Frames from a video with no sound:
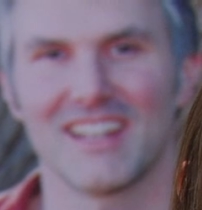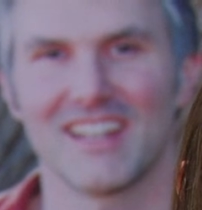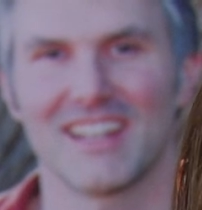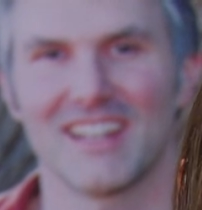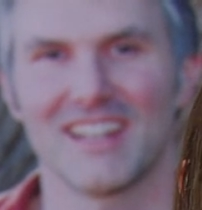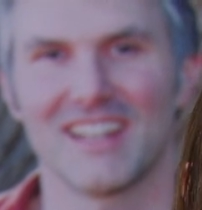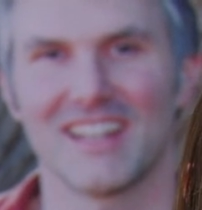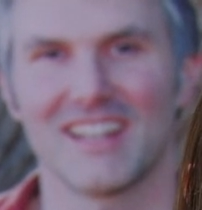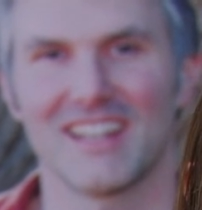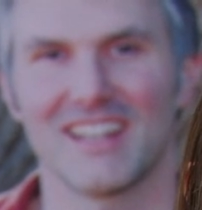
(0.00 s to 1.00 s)

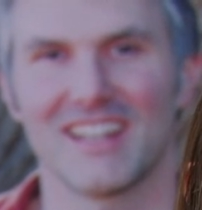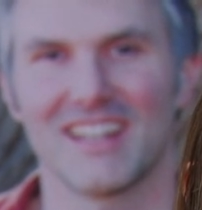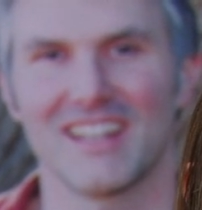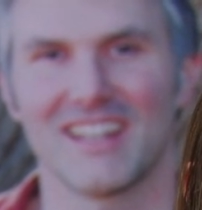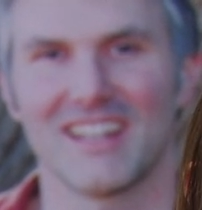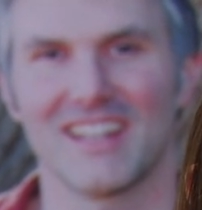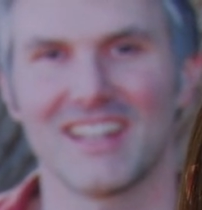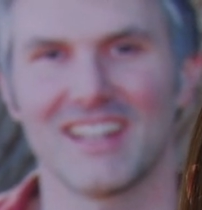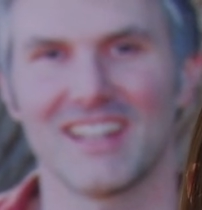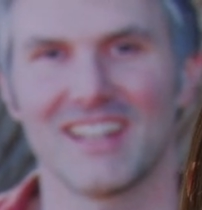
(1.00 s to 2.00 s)

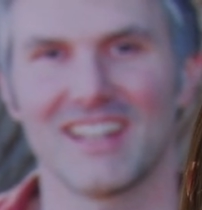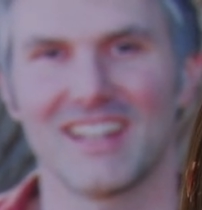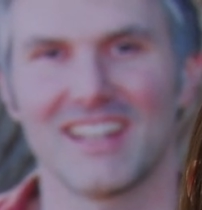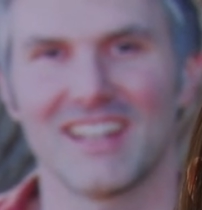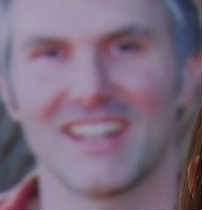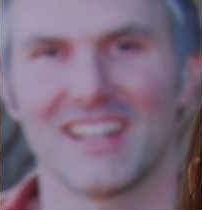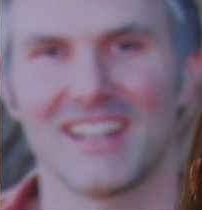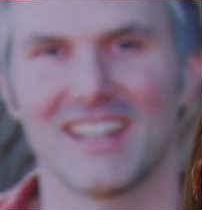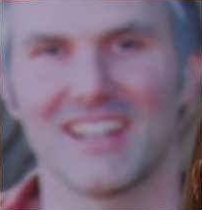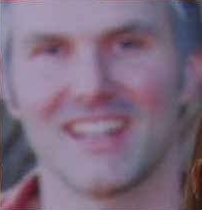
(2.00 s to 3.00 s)

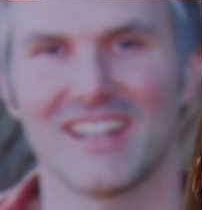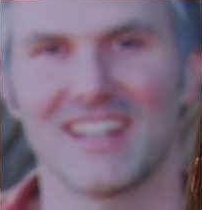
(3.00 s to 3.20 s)
This person isn't speaking.